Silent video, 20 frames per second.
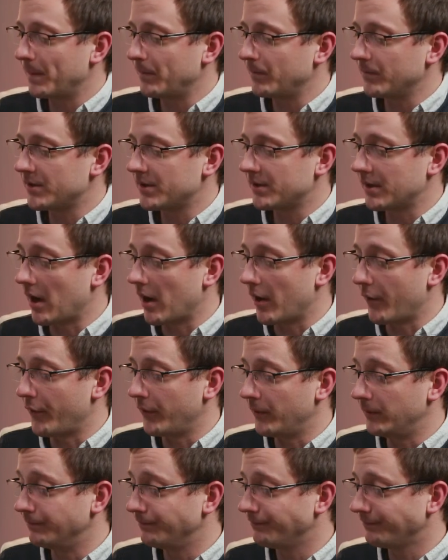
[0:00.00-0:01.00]
So
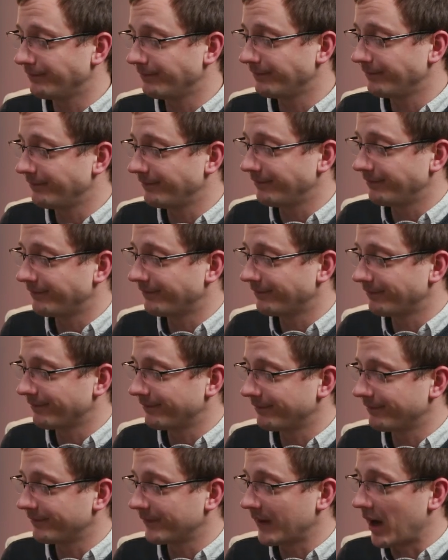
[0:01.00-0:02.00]

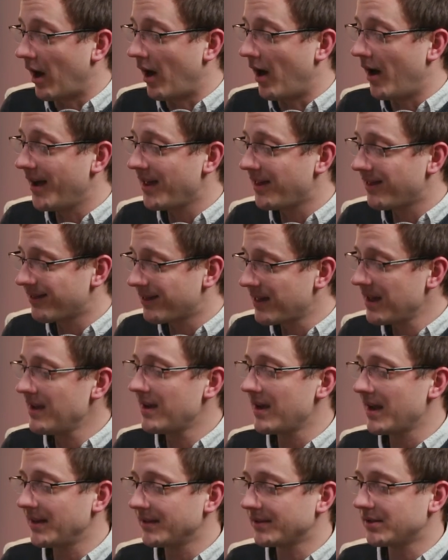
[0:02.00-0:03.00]
I think
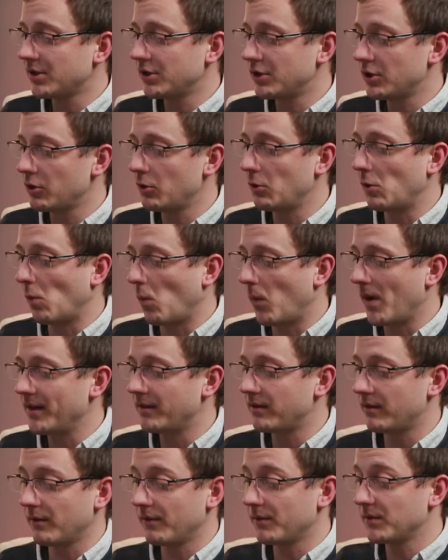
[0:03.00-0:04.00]
it's to do
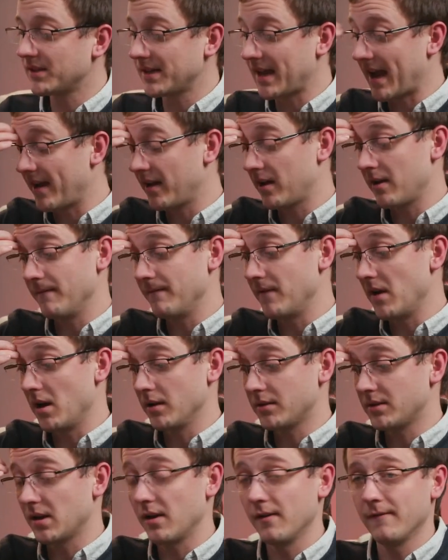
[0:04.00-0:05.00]
with scan
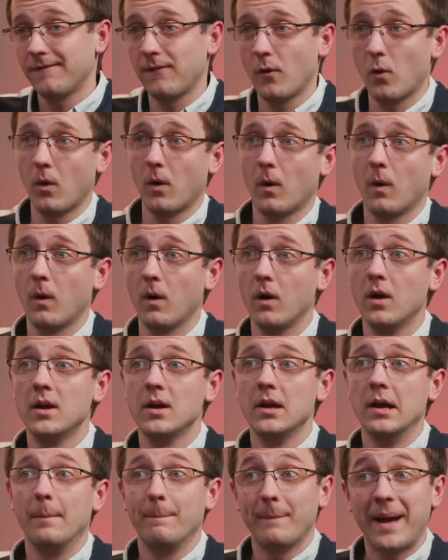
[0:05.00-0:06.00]
converter for
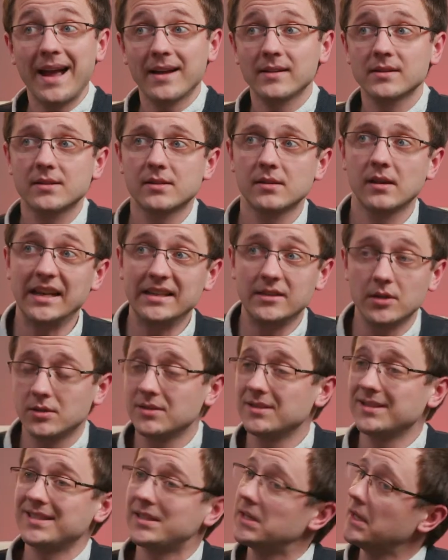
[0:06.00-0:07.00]
Macs. It
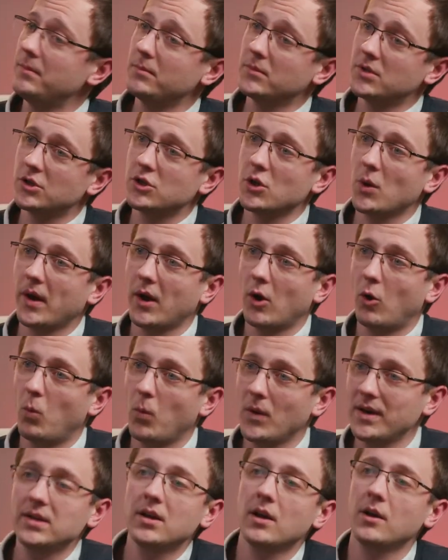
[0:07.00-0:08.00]
doesn't seem to do it on
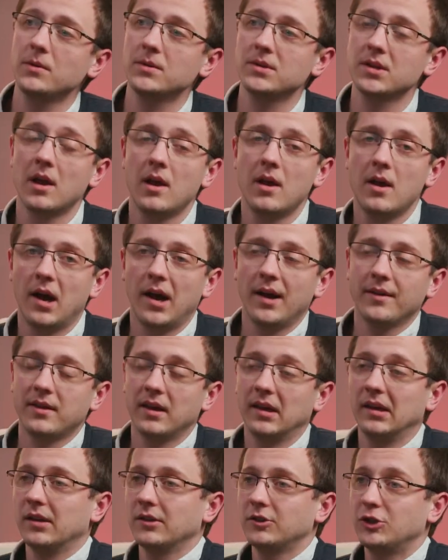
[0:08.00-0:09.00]
Windows. I
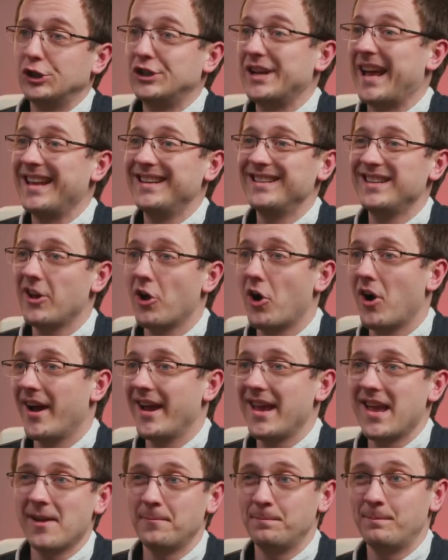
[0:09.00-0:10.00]
think just
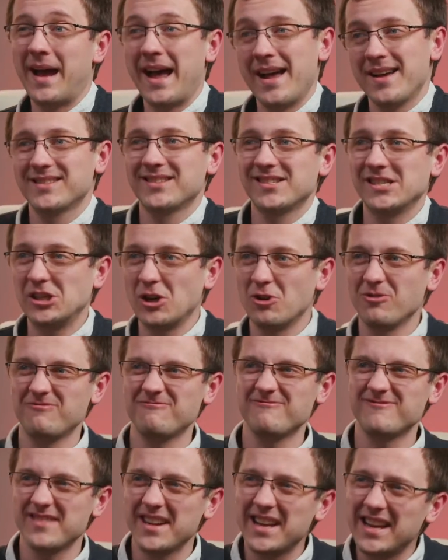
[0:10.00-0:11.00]
NDI and Macs don't
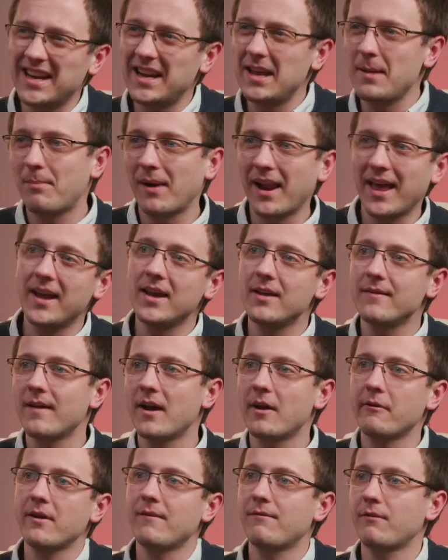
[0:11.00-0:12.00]
really play
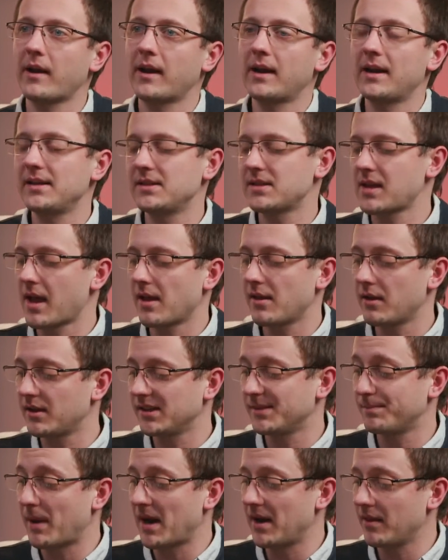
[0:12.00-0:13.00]
very friendly together. It's
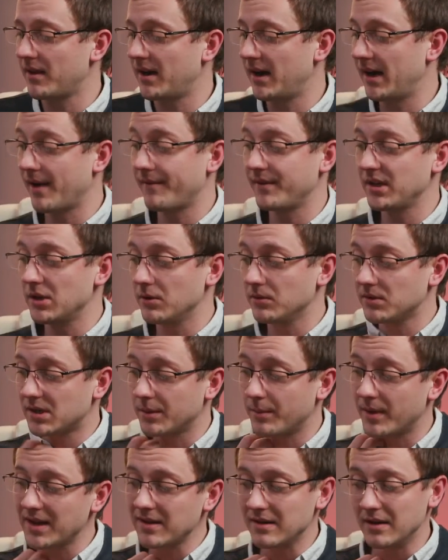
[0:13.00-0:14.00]
better than it ever used to
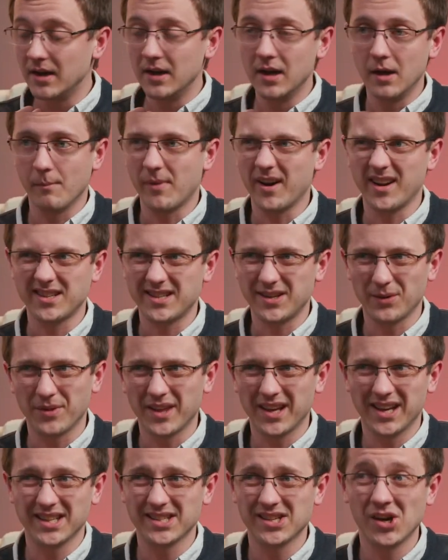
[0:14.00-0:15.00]
be, but I still
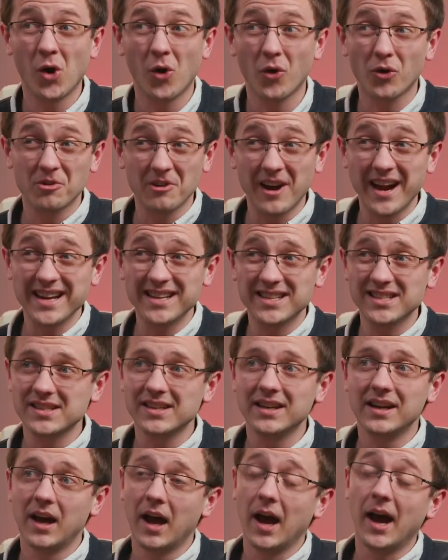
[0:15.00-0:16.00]
think it's not great.
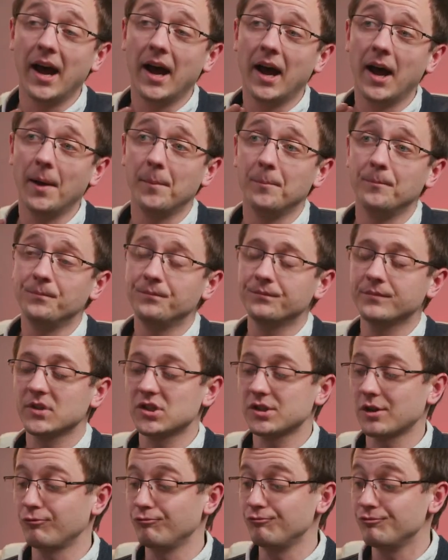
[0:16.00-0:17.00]

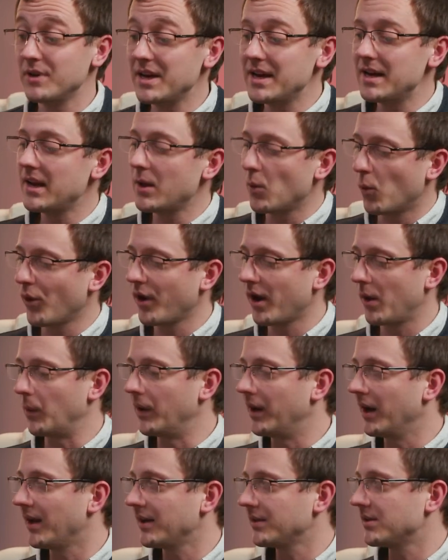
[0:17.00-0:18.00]
So really what I would
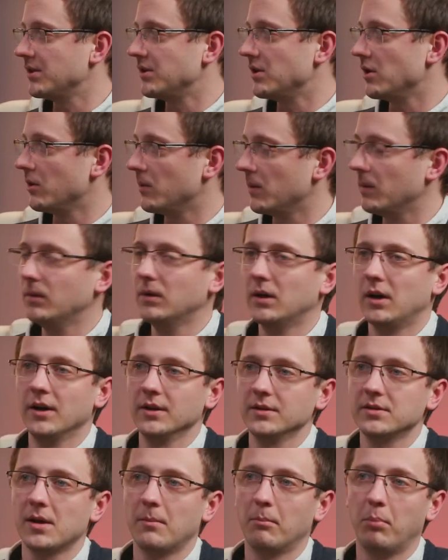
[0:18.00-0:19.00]
like to do at
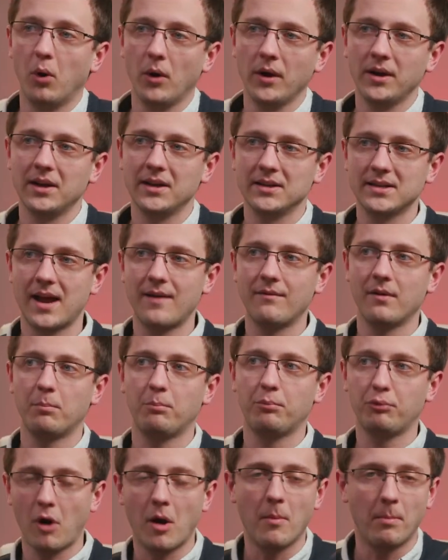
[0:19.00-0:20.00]
some point is have a
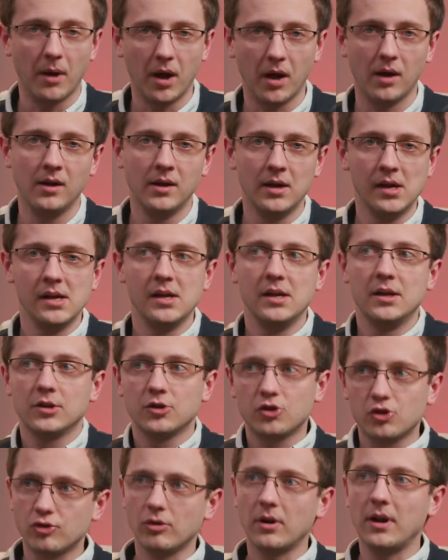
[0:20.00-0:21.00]
proper
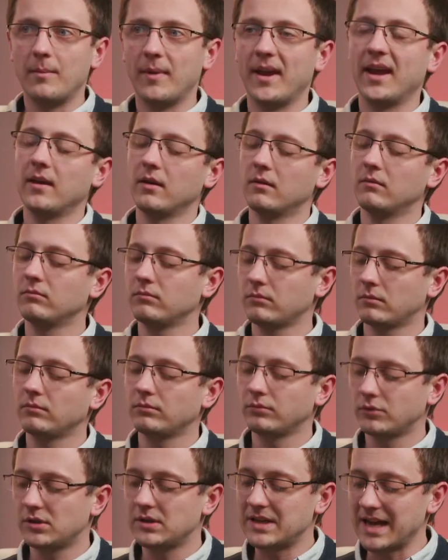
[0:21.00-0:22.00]
streaming
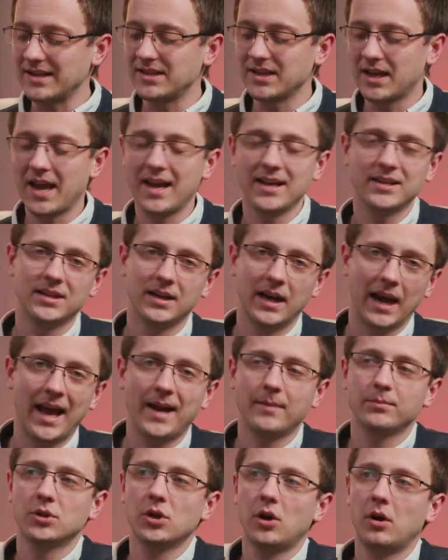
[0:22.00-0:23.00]
dedicated
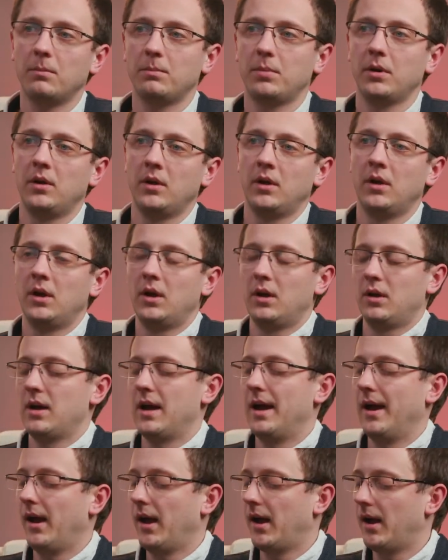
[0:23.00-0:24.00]
laptop
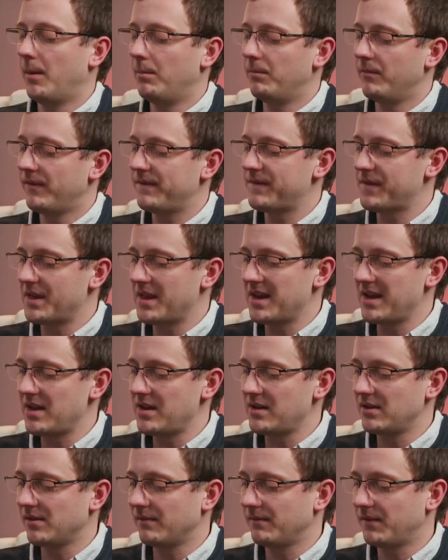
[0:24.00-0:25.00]
for
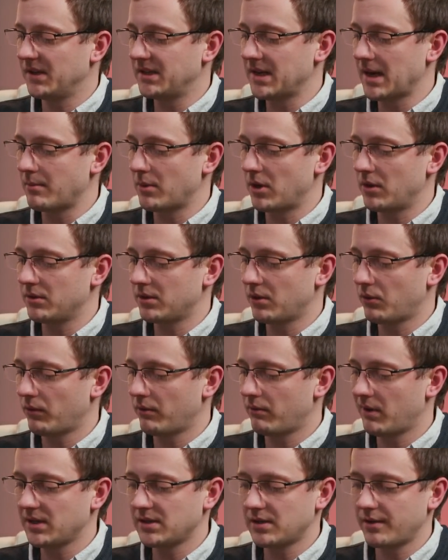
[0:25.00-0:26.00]
these and for demos and all the
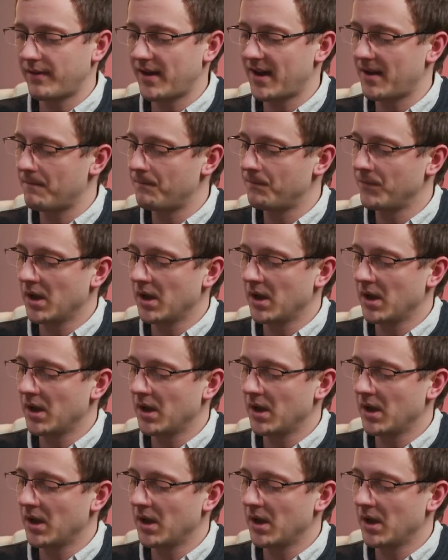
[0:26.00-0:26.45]
rest of it.